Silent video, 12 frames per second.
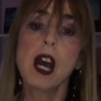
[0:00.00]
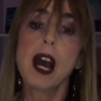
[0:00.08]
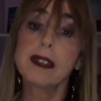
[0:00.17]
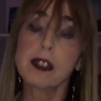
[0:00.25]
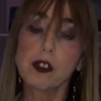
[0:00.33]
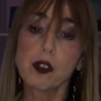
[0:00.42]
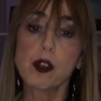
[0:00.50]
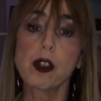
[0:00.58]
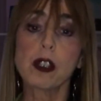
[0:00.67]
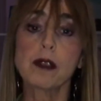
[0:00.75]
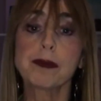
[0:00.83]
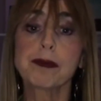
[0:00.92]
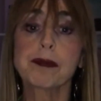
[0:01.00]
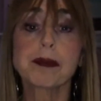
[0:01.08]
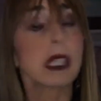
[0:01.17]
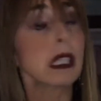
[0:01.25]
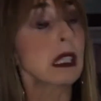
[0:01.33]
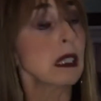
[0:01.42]
I said to her,
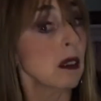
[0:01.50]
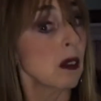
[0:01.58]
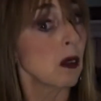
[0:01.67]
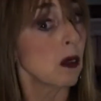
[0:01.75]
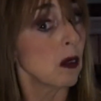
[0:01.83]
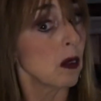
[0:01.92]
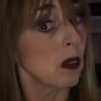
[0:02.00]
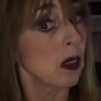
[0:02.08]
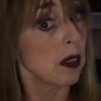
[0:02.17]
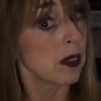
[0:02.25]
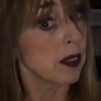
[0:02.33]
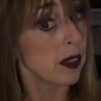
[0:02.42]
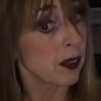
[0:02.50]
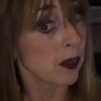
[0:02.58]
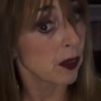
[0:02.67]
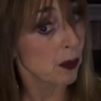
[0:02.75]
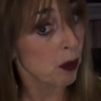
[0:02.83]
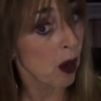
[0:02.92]
"Is this a
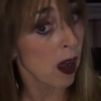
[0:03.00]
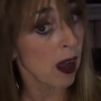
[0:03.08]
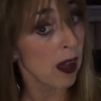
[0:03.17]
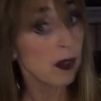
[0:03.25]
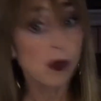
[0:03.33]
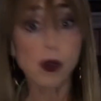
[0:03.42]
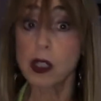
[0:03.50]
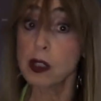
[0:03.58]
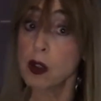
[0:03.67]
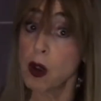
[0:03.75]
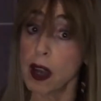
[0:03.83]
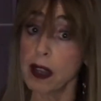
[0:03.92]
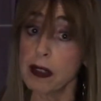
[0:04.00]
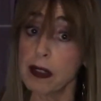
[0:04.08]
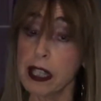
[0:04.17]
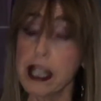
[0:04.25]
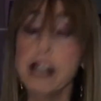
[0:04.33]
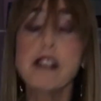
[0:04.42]
surprise or not?"
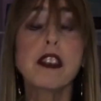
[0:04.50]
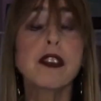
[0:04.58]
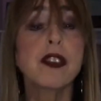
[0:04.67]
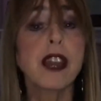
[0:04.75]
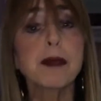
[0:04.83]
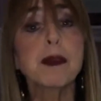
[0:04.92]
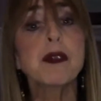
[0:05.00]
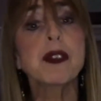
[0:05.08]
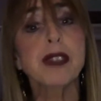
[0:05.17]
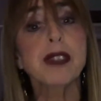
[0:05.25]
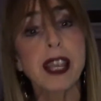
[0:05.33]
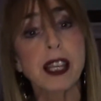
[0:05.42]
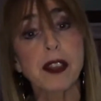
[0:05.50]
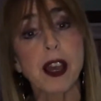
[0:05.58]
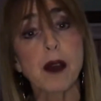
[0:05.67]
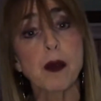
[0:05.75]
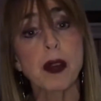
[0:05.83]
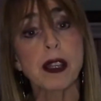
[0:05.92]
And she thanked me for saying it
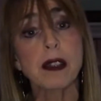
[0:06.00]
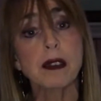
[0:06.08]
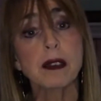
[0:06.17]
that way.